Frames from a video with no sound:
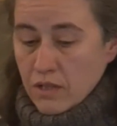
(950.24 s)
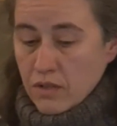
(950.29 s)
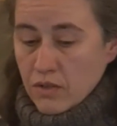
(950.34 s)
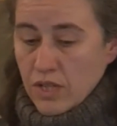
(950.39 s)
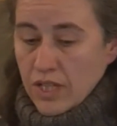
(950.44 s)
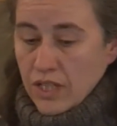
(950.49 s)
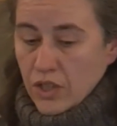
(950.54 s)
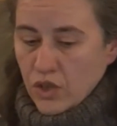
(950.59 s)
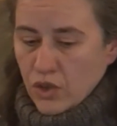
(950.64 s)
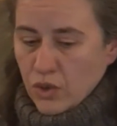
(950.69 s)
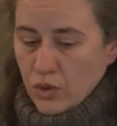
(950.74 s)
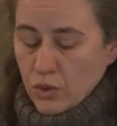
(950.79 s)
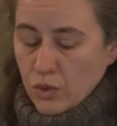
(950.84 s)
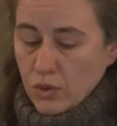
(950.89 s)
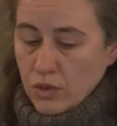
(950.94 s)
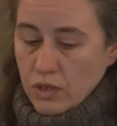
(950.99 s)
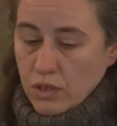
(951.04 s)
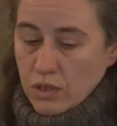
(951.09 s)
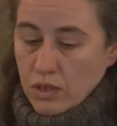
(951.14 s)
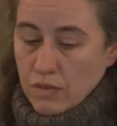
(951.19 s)
trying
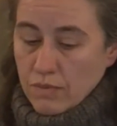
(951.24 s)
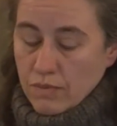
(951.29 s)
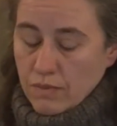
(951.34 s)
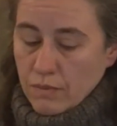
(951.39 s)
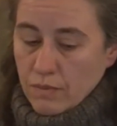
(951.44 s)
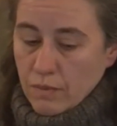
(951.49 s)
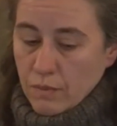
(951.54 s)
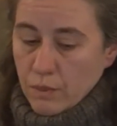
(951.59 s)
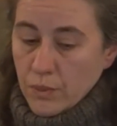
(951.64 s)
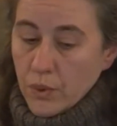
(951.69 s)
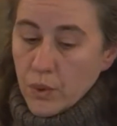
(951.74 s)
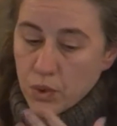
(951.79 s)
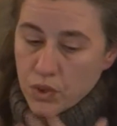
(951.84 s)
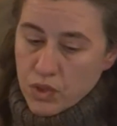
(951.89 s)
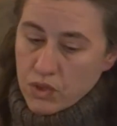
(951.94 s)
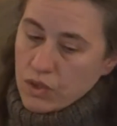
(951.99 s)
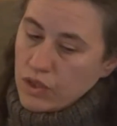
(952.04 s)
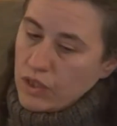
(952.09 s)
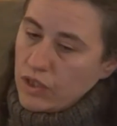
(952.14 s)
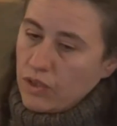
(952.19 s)
to
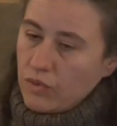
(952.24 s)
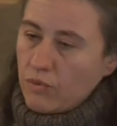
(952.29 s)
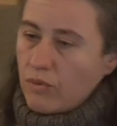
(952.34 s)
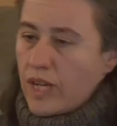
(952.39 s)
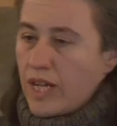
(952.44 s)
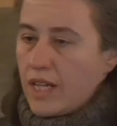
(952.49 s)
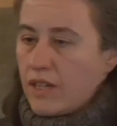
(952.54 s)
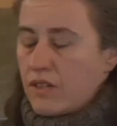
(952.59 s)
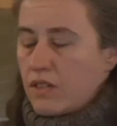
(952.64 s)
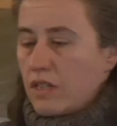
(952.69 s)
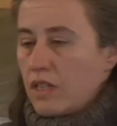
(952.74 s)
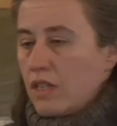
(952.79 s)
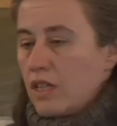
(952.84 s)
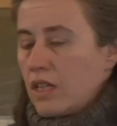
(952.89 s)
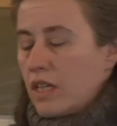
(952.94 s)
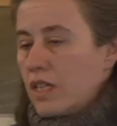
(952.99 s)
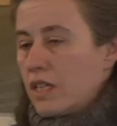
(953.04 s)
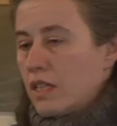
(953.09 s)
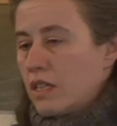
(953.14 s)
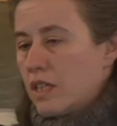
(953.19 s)
boost turnout rates in
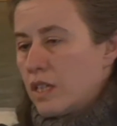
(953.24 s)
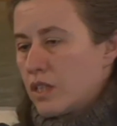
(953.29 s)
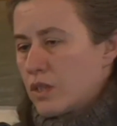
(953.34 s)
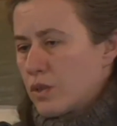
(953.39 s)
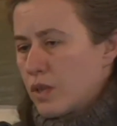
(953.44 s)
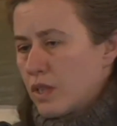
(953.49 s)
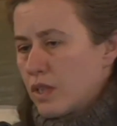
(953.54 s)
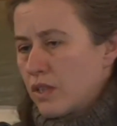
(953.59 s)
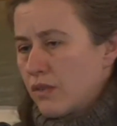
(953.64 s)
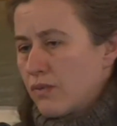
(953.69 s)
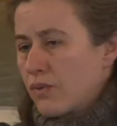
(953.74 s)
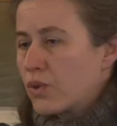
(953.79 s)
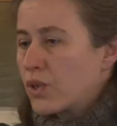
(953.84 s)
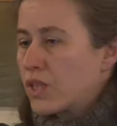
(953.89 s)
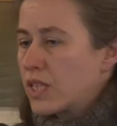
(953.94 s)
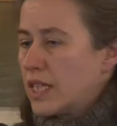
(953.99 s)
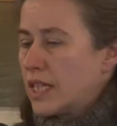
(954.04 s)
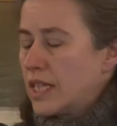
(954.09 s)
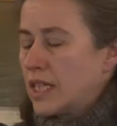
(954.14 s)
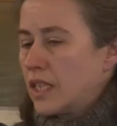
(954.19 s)
the
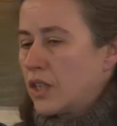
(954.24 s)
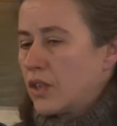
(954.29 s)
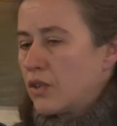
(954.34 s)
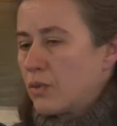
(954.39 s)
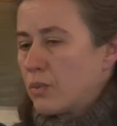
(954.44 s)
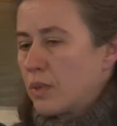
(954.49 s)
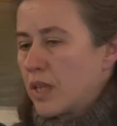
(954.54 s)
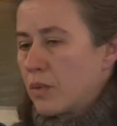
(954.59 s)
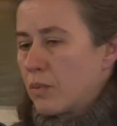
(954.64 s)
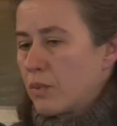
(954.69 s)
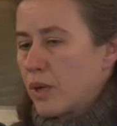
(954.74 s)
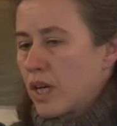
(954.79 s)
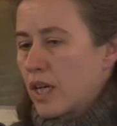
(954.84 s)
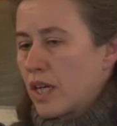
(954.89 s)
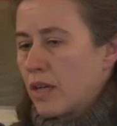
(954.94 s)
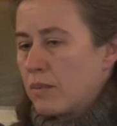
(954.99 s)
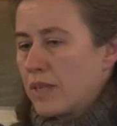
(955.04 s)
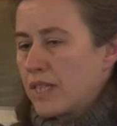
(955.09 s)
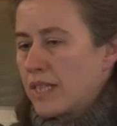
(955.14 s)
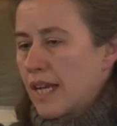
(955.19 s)
2014 European
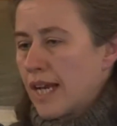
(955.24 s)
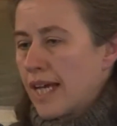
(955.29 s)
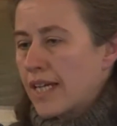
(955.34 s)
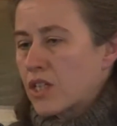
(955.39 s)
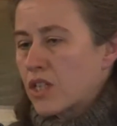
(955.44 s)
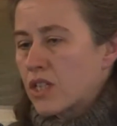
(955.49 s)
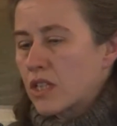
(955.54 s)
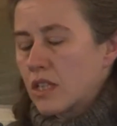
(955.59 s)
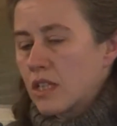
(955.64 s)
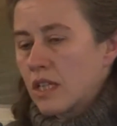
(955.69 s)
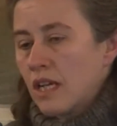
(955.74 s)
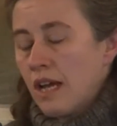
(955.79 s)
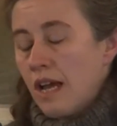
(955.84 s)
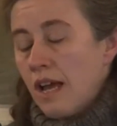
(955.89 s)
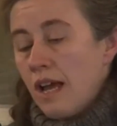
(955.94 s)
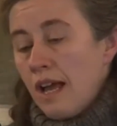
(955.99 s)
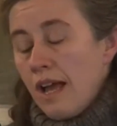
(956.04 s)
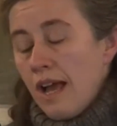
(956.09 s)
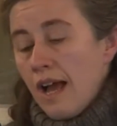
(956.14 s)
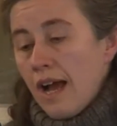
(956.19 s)
Parliament election,
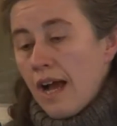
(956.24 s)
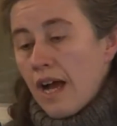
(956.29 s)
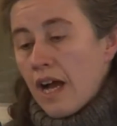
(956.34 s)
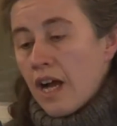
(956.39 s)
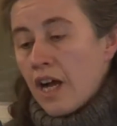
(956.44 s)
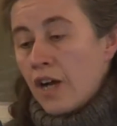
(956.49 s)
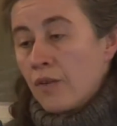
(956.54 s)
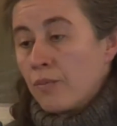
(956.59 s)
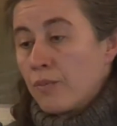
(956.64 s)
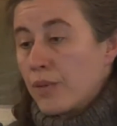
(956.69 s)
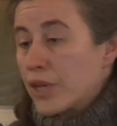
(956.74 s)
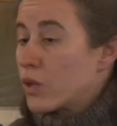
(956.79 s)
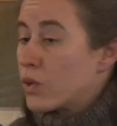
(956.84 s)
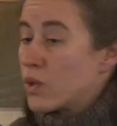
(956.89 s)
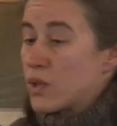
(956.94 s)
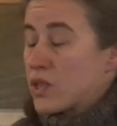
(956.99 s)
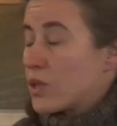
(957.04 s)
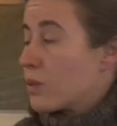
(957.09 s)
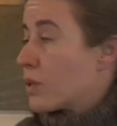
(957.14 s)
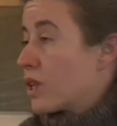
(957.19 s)
but
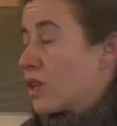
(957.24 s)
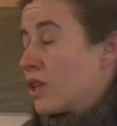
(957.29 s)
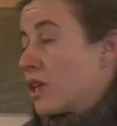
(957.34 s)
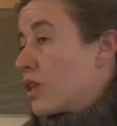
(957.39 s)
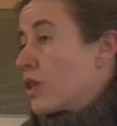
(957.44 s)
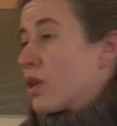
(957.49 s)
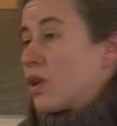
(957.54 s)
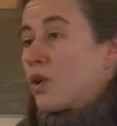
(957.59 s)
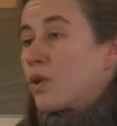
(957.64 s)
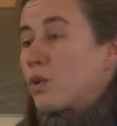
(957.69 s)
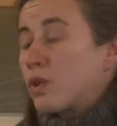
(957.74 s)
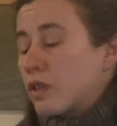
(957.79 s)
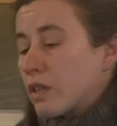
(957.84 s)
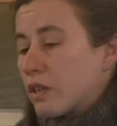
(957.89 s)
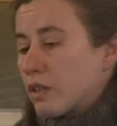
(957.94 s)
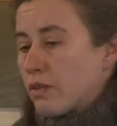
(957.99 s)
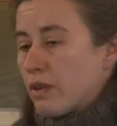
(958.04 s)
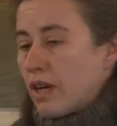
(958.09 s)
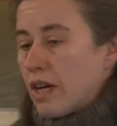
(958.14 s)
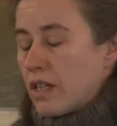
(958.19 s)
also in the
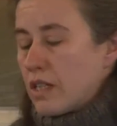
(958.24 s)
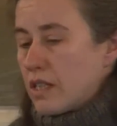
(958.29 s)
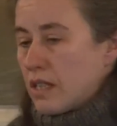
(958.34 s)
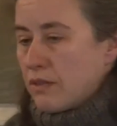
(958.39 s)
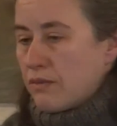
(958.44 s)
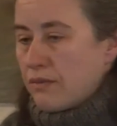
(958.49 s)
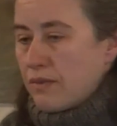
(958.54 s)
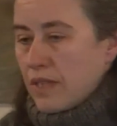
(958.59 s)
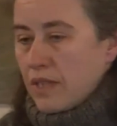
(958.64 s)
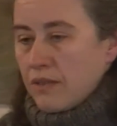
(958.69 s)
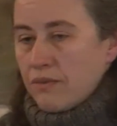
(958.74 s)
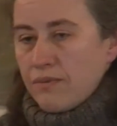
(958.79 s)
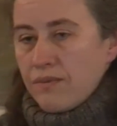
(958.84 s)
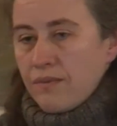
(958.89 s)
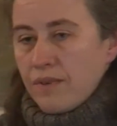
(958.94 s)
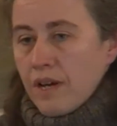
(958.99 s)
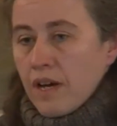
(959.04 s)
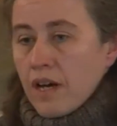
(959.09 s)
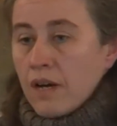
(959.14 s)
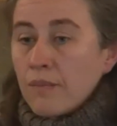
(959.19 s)
longer round,
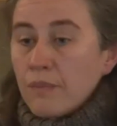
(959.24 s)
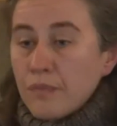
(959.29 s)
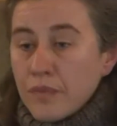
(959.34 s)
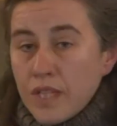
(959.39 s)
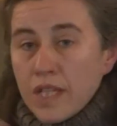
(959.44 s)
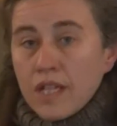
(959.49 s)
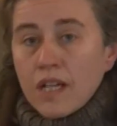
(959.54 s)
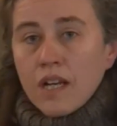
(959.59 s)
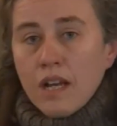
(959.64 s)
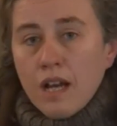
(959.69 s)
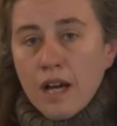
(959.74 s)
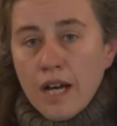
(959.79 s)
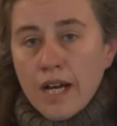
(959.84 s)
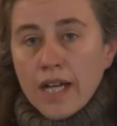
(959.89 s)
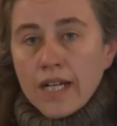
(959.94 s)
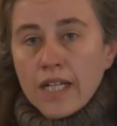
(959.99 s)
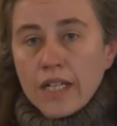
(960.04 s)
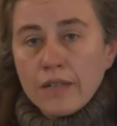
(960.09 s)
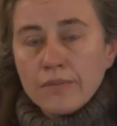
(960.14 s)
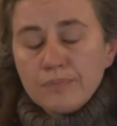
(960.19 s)
if
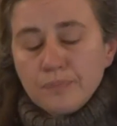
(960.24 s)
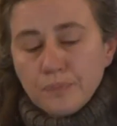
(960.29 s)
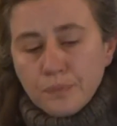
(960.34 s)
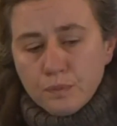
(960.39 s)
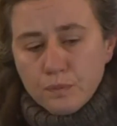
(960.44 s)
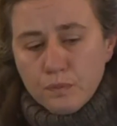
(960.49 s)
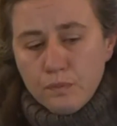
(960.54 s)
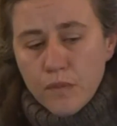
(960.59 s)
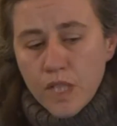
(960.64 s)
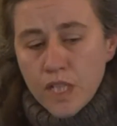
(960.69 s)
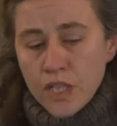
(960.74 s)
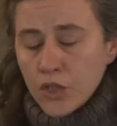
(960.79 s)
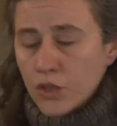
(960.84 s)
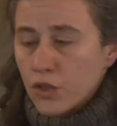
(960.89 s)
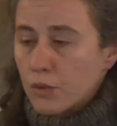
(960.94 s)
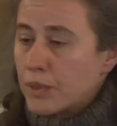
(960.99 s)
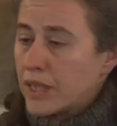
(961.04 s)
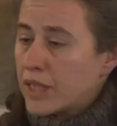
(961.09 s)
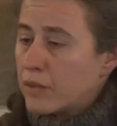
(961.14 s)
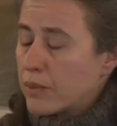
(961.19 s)
decline in
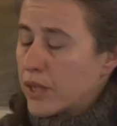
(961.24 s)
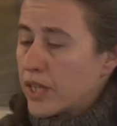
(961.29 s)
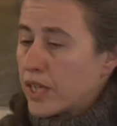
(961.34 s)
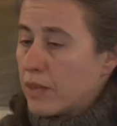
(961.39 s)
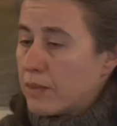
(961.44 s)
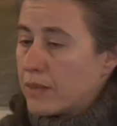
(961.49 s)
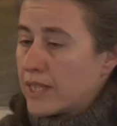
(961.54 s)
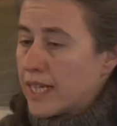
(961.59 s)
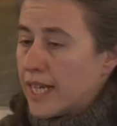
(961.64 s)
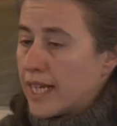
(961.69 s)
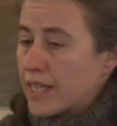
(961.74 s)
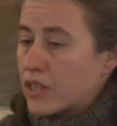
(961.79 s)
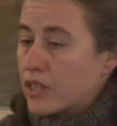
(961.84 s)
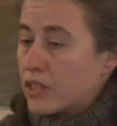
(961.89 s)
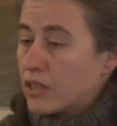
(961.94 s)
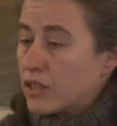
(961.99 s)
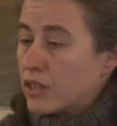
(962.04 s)
European Parliament election